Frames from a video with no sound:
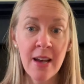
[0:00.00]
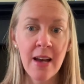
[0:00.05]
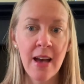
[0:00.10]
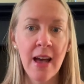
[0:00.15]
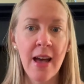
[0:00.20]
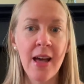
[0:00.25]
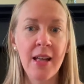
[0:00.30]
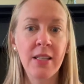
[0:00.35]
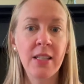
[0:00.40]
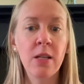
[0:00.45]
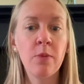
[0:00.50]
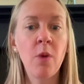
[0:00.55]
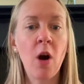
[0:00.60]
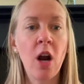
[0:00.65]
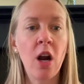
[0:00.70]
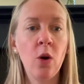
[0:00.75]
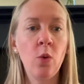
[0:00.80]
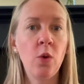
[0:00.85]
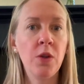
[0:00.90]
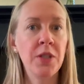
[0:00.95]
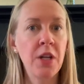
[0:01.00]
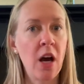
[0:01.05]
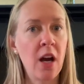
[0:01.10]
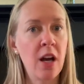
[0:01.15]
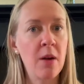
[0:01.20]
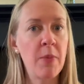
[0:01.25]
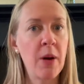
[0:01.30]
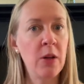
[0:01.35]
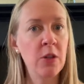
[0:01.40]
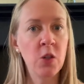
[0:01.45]
and tomorrow we'll talk
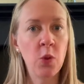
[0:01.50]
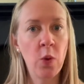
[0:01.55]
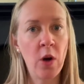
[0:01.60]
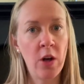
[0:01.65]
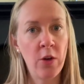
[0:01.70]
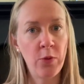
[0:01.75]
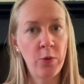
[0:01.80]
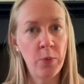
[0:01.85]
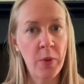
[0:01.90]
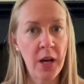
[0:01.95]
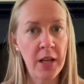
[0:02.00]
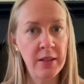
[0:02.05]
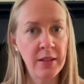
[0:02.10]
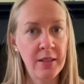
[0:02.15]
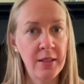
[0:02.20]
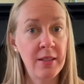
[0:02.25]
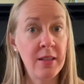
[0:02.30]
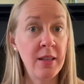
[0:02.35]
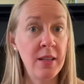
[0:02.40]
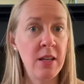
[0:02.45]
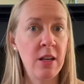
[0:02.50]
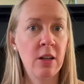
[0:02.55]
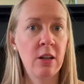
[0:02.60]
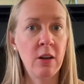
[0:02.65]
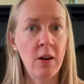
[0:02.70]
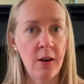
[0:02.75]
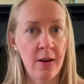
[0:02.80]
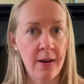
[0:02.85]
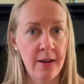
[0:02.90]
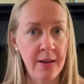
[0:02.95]
about 12 months a year
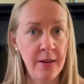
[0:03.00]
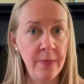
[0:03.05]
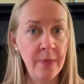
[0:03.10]
on,